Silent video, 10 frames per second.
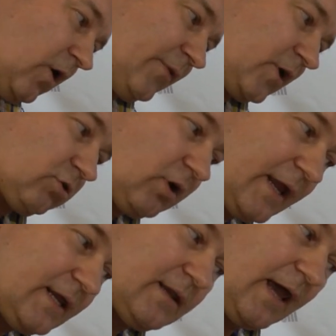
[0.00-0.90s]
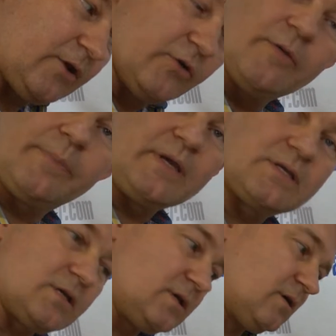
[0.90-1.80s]
on the crane and on the
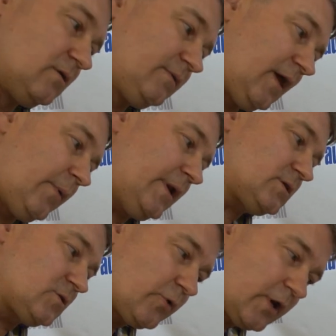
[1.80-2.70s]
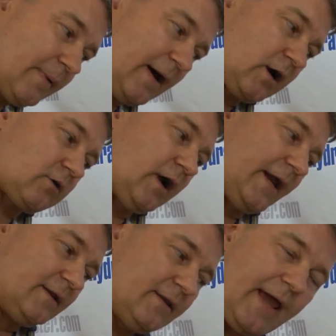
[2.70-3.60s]
PCU. Now when it's talking about
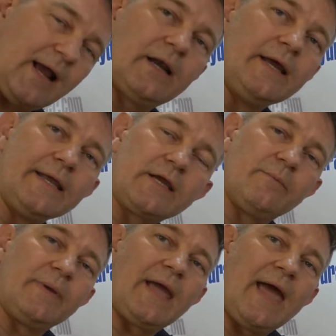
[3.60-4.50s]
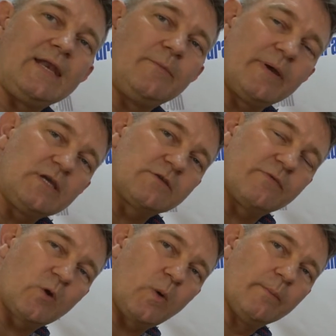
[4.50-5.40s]
crane, that clearly can be any piece of
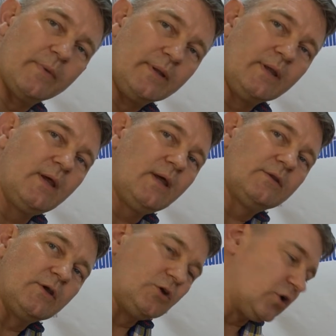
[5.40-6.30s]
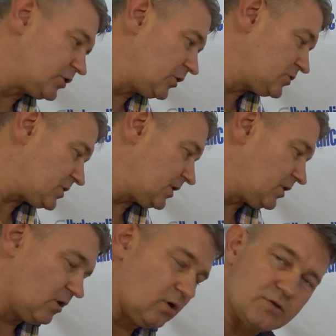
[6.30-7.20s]
equipment that you're using
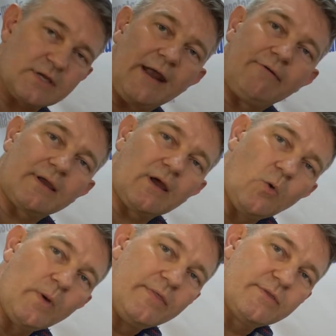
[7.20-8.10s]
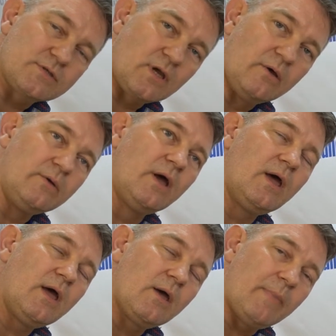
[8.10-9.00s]
your Scanreco with. So
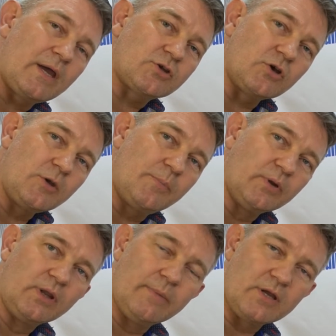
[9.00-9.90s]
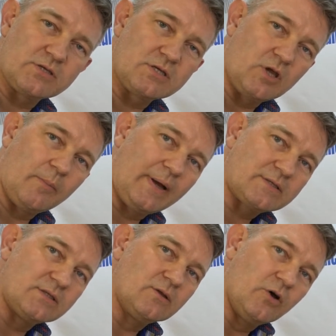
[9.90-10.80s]
make sure you put the emergency stop
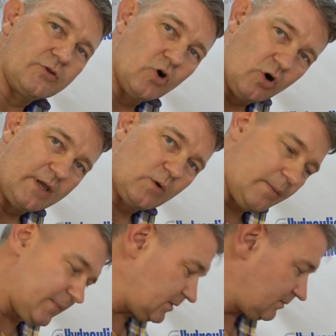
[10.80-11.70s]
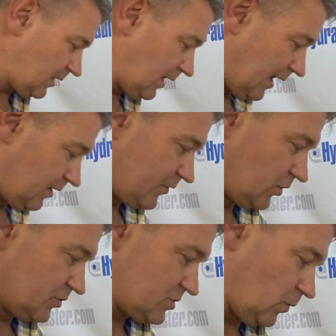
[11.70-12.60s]
button on your equipment and of
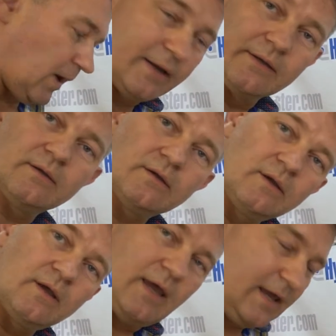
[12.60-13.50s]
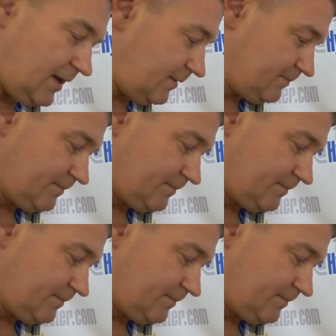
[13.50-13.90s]
course the one here,